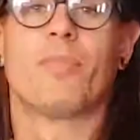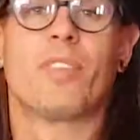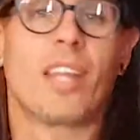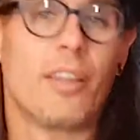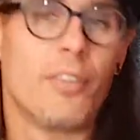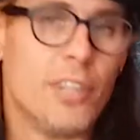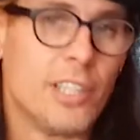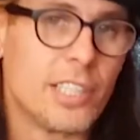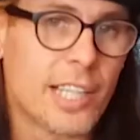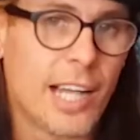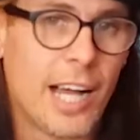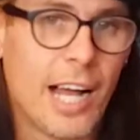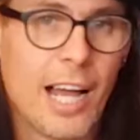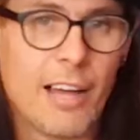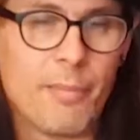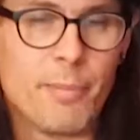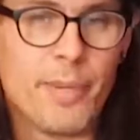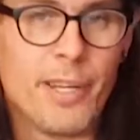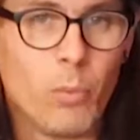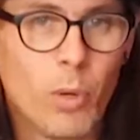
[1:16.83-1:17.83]
This guy, I've
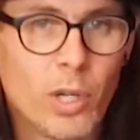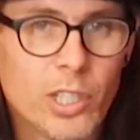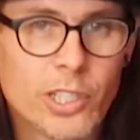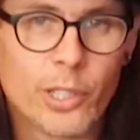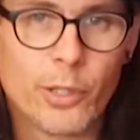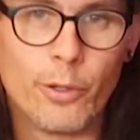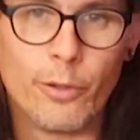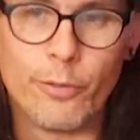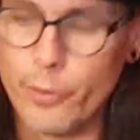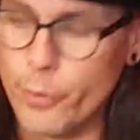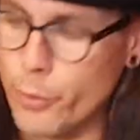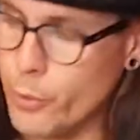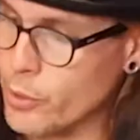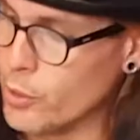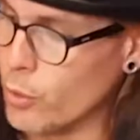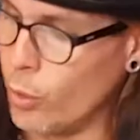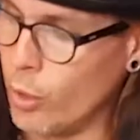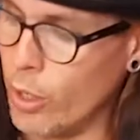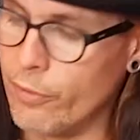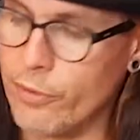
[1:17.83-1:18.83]
been watching reviews
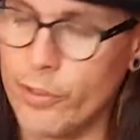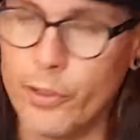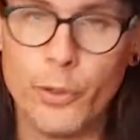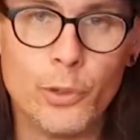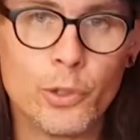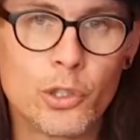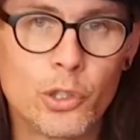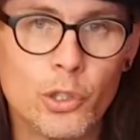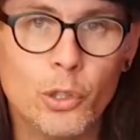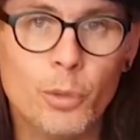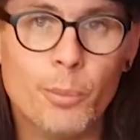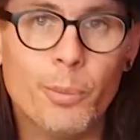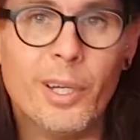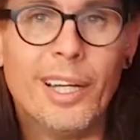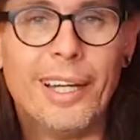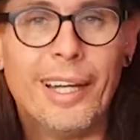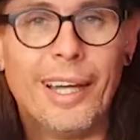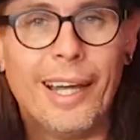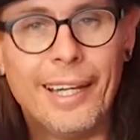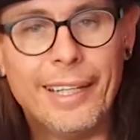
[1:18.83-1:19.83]
all over YouTube,
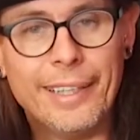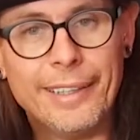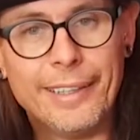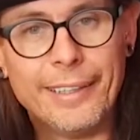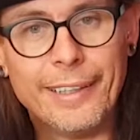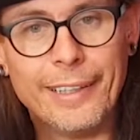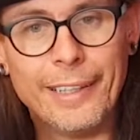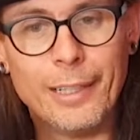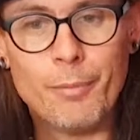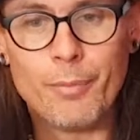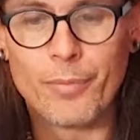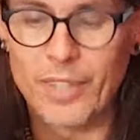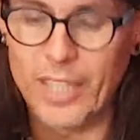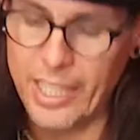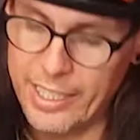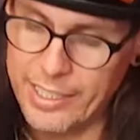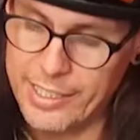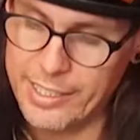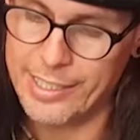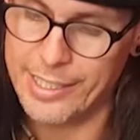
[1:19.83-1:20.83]
and it
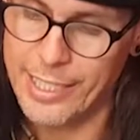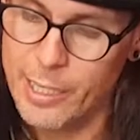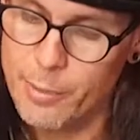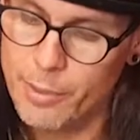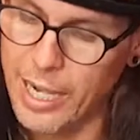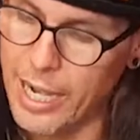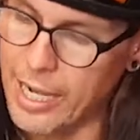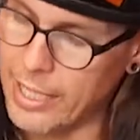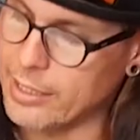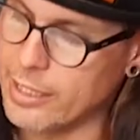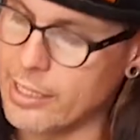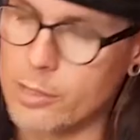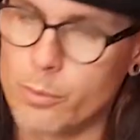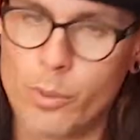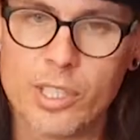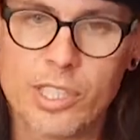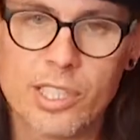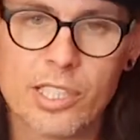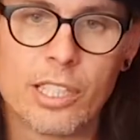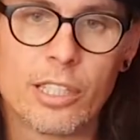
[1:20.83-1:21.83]
seemed like this
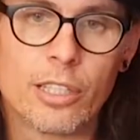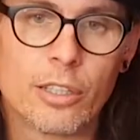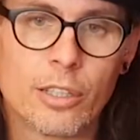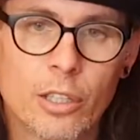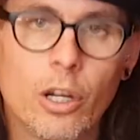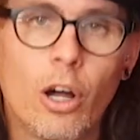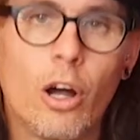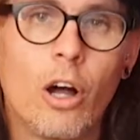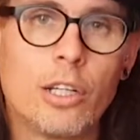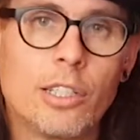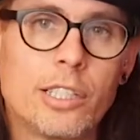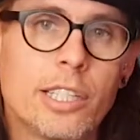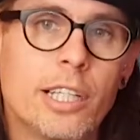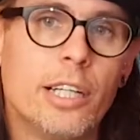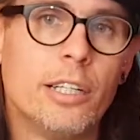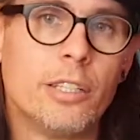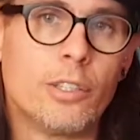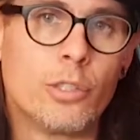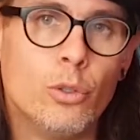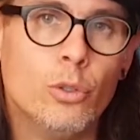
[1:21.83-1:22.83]
was the answer
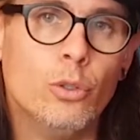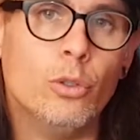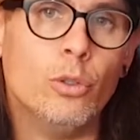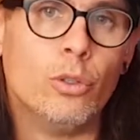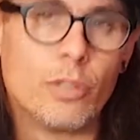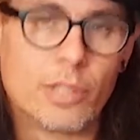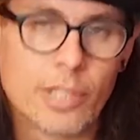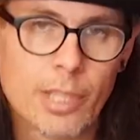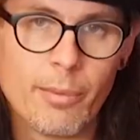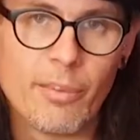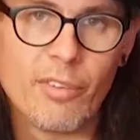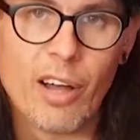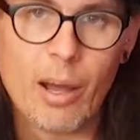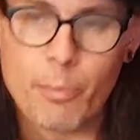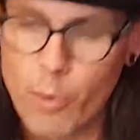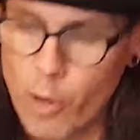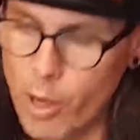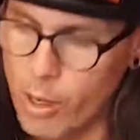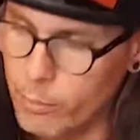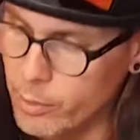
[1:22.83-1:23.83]
to some of our
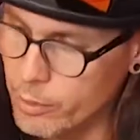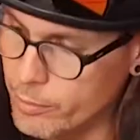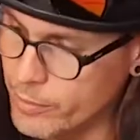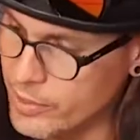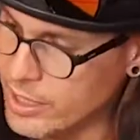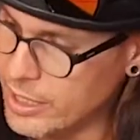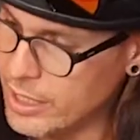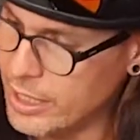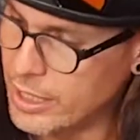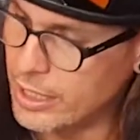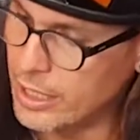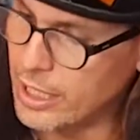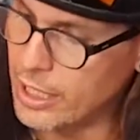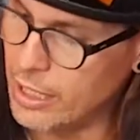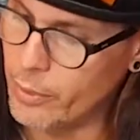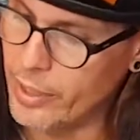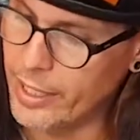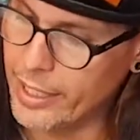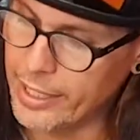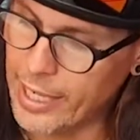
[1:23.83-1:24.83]
problems
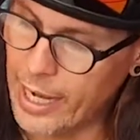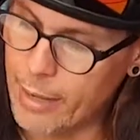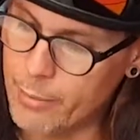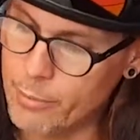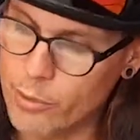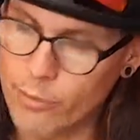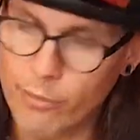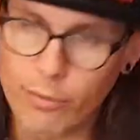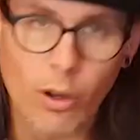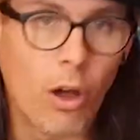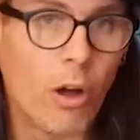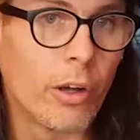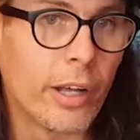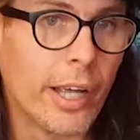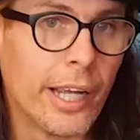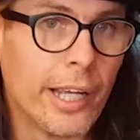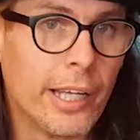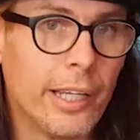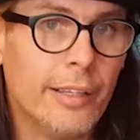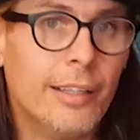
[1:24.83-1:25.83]
when it came to
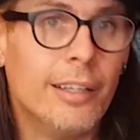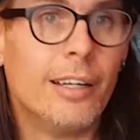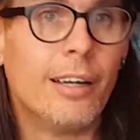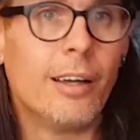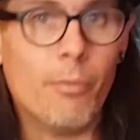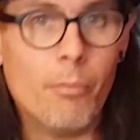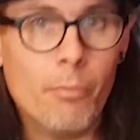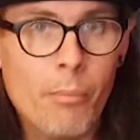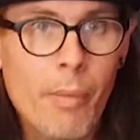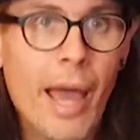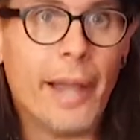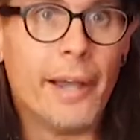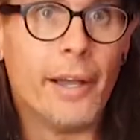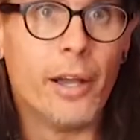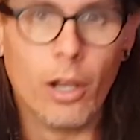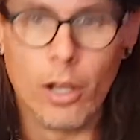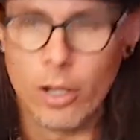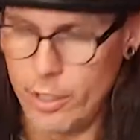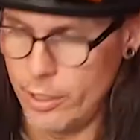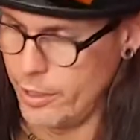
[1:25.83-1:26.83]
vlogging man
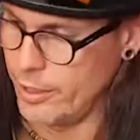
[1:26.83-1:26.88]
alone.